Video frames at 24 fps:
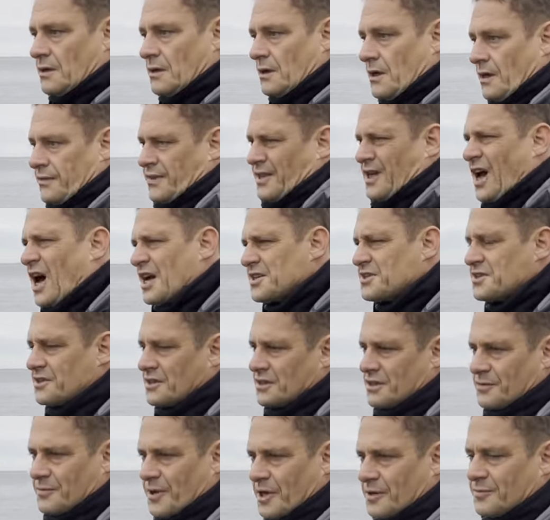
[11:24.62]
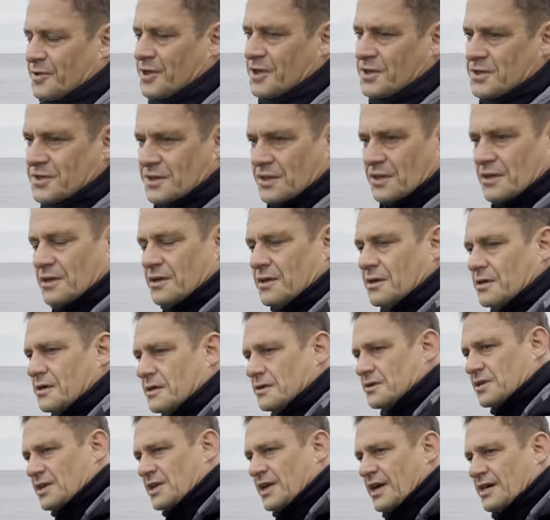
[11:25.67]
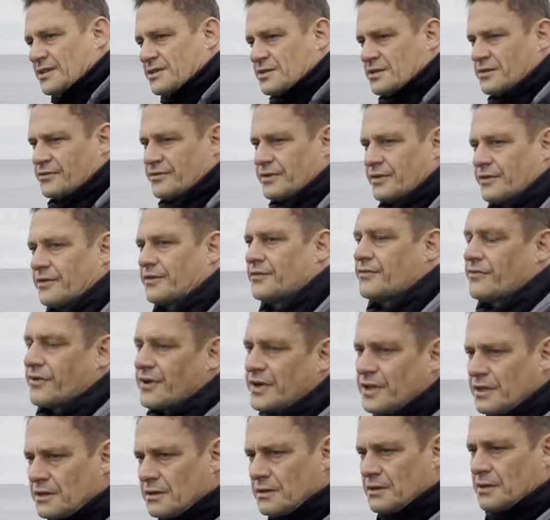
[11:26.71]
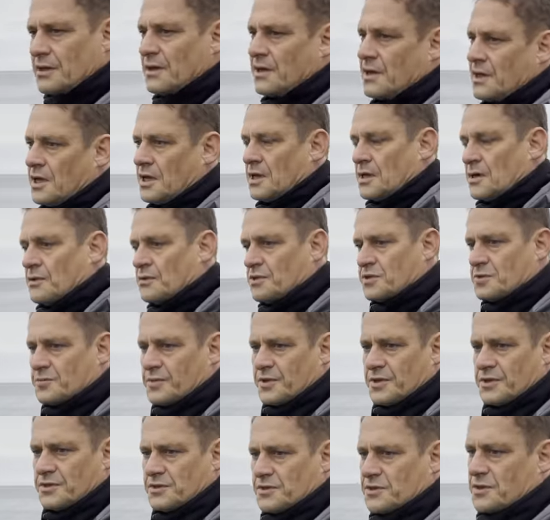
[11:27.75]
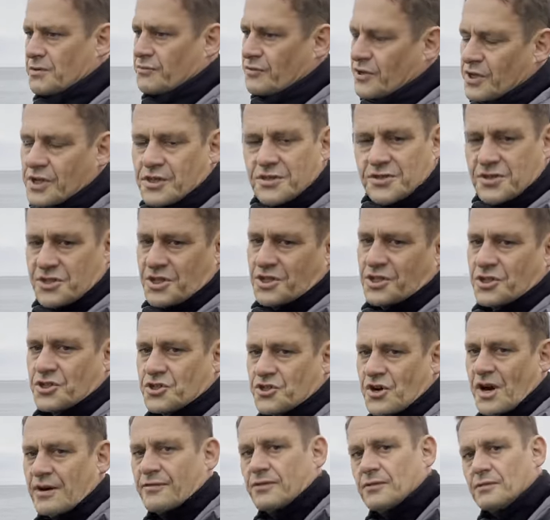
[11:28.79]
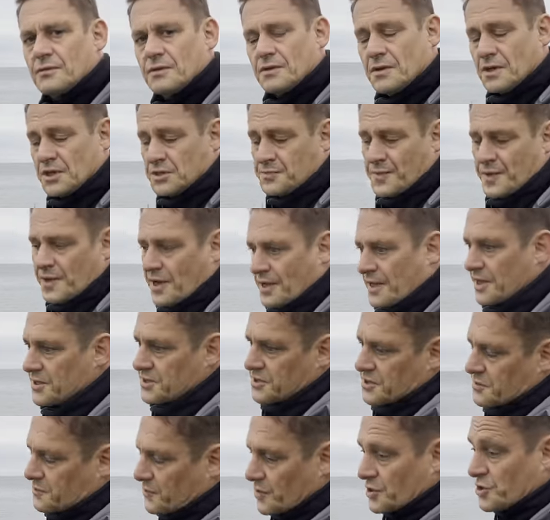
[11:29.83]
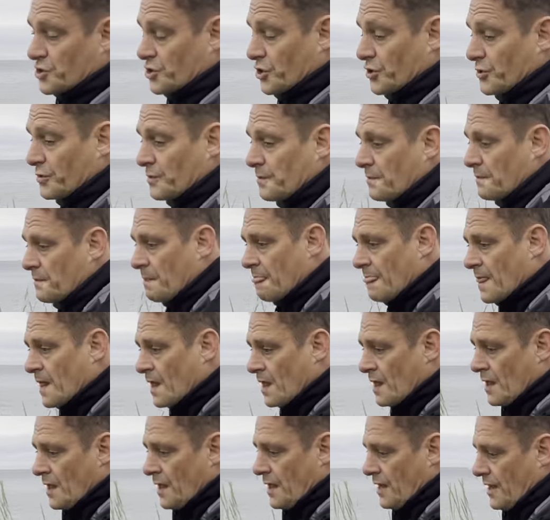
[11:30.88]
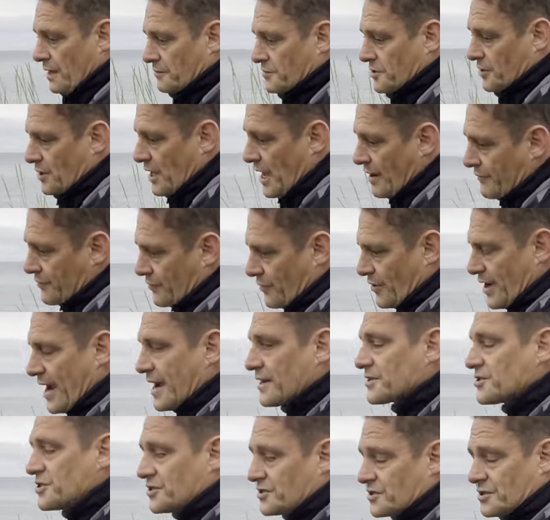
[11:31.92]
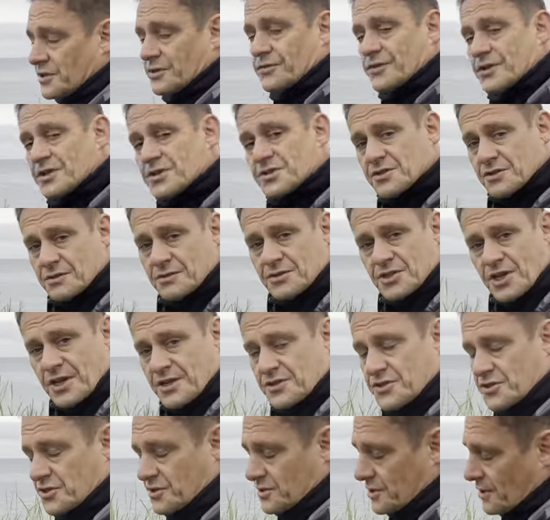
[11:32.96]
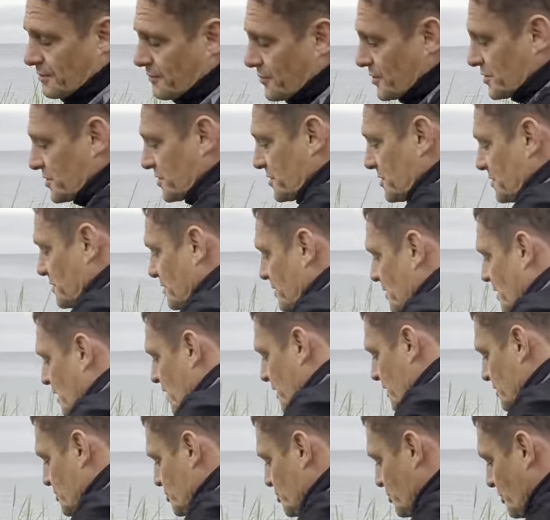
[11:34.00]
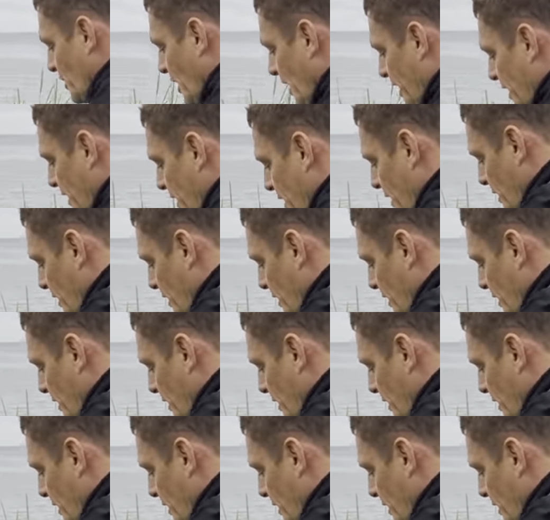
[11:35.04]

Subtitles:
I think Iceland at the moment is a category 3, which means reconsider travel. It's been like that since mid-June. So they haven't reacted to the recent changes in numbers in July.